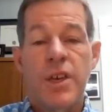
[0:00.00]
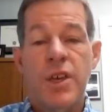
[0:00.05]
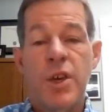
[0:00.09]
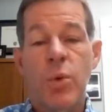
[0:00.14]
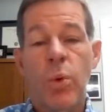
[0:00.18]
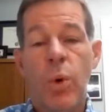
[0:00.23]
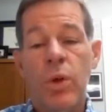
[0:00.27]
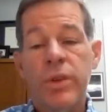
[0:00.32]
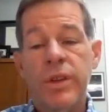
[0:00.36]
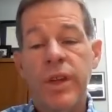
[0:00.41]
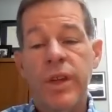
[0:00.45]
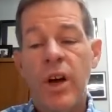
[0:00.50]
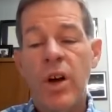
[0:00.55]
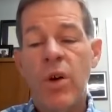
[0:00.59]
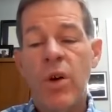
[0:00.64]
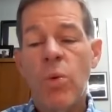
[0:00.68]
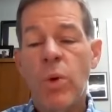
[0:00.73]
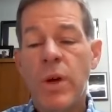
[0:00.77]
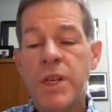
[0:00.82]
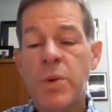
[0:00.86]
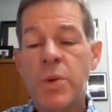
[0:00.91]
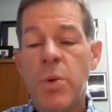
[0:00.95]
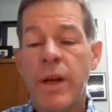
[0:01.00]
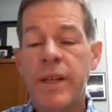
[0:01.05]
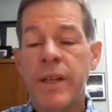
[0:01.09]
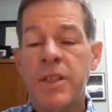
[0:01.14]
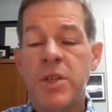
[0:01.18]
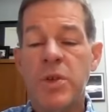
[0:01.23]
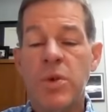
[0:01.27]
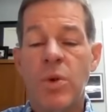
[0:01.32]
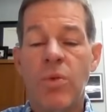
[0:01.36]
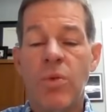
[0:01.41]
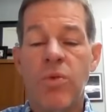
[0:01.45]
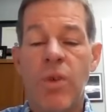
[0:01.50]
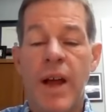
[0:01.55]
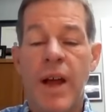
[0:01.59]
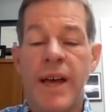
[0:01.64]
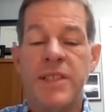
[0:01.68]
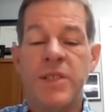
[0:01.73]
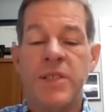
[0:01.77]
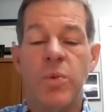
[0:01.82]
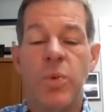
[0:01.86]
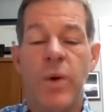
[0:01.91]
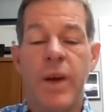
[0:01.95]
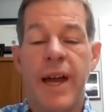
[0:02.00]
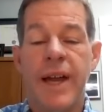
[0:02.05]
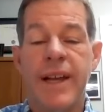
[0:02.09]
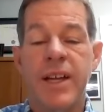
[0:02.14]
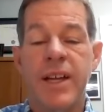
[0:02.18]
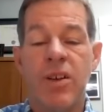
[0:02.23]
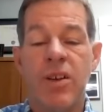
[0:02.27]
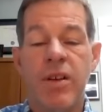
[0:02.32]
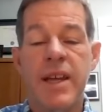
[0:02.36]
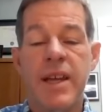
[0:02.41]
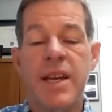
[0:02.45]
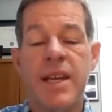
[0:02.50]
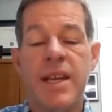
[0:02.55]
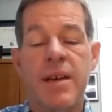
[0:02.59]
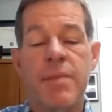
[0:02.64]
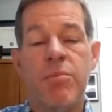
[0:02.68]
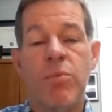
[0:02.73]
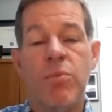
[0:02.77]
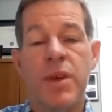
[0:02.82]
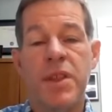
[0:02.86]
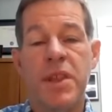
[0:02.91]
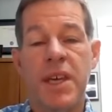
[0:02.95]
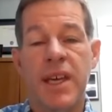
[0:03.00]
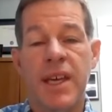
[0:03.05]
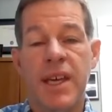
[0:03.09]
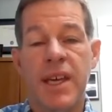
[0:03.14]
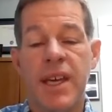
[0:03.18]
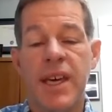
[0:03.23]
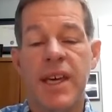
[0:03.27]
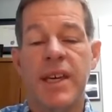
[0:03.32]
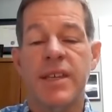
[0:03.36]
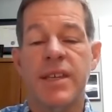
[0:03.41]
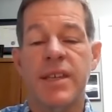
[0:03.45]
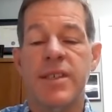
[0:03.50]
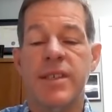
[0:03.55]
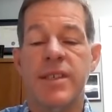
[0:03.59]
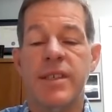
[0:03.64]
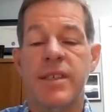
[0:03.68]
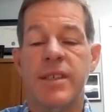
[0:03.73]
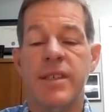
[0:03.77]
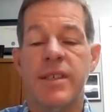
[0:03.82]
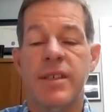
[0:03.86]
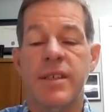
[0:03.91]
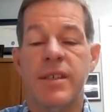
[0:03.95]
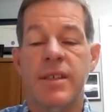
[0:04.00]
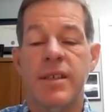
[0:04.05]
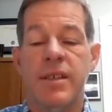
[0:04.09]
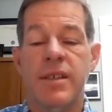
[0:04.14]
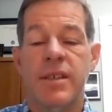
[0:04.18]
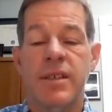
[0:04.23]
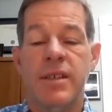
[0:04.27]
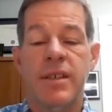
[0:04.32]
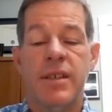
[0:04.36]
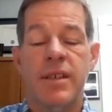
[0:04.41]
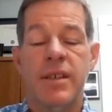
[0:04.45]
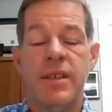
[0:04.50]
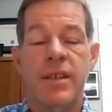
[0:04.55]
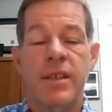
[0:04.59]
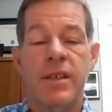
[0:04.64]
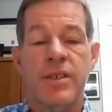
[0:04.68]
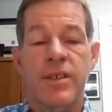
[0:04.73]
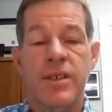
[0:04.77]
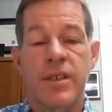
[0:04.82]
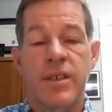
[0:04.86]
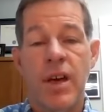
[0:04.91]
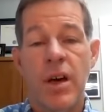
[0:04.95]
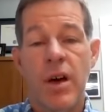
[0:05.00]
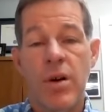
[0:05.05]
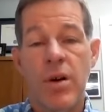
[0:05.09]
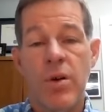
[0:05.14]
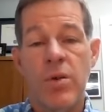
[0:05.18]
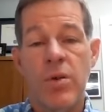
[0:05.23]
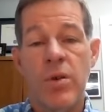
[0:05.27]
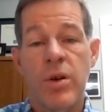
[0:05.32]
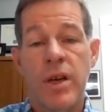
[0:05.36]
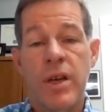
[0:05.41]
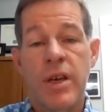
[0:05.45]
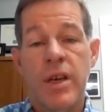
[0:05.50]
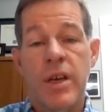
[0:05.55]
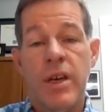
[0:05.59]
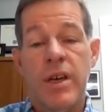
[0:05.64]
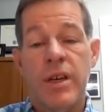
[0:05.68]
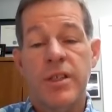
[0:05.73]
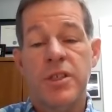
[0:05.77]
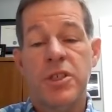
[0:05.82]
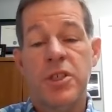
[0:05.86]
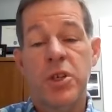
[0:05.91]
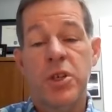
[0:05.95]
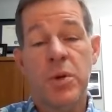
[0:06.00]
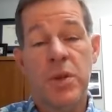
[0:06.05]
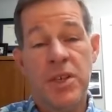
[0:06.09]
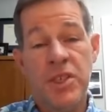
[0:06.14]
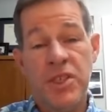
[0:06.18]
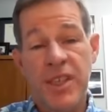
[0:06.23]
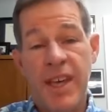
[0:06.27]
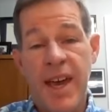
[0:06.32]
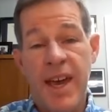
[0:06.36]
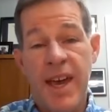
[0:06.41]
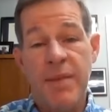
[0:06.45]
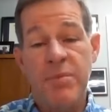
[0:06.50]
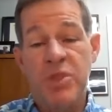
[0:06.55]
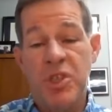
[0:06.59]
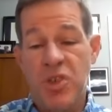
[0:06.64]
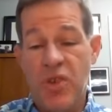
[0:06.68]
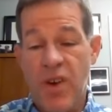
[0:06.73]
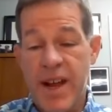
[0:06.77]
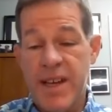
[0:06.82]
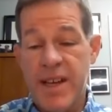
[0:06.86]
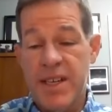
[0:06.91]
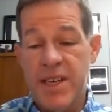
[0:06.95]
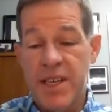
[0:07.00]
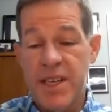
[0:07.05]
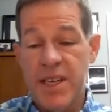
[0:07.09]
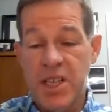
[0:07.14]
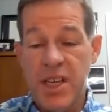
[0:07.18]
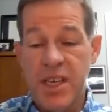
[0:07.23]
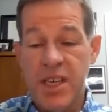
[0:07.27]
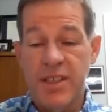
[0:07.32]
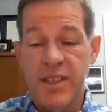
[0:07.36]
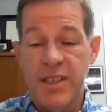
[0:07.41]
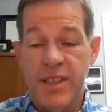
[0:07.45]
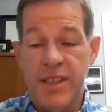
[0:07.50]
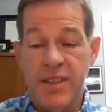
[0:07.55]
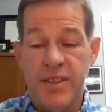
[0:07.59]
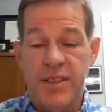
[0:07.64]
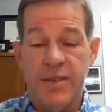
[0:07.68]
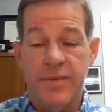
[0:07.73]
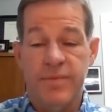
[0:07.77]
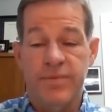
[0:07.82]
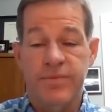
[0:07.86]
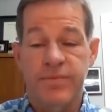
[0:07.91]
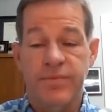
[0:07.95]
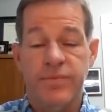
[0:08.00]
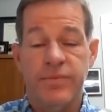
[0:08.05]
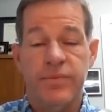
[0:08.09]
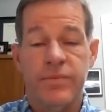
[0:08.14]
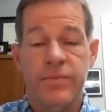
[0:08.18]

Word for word: You will know which one to arrest when I greet him with a kiss. So Judas came straight to Jesus.